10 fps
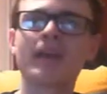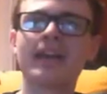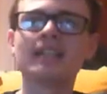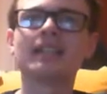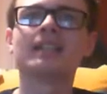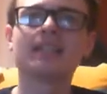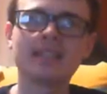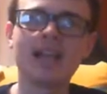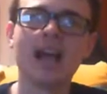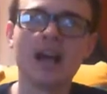pin it
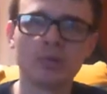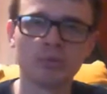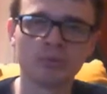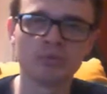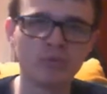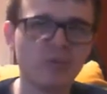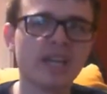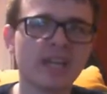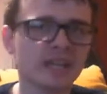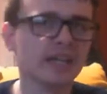down
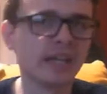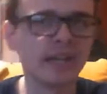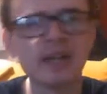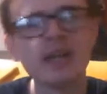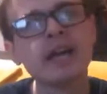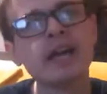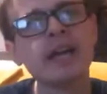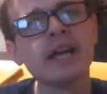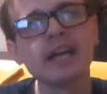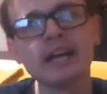really
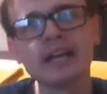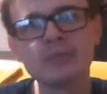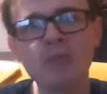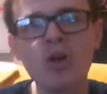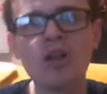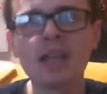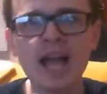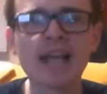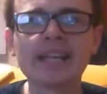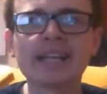it's more
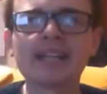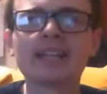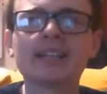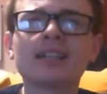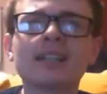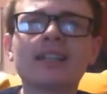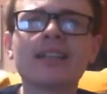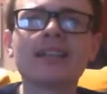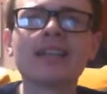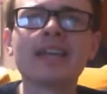like
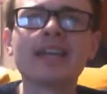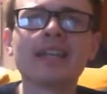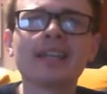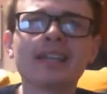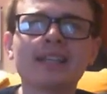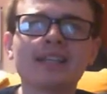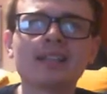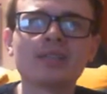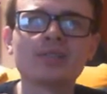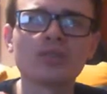there's
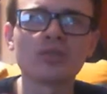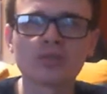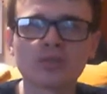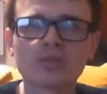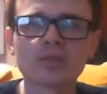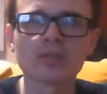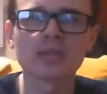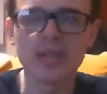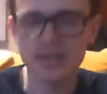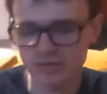just
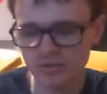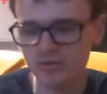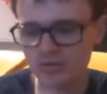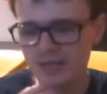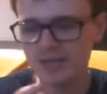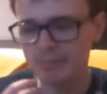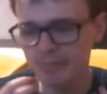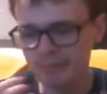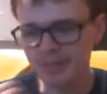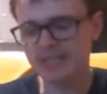there's just something
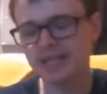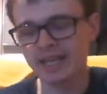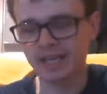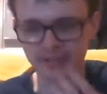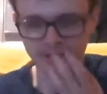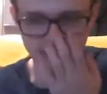missing.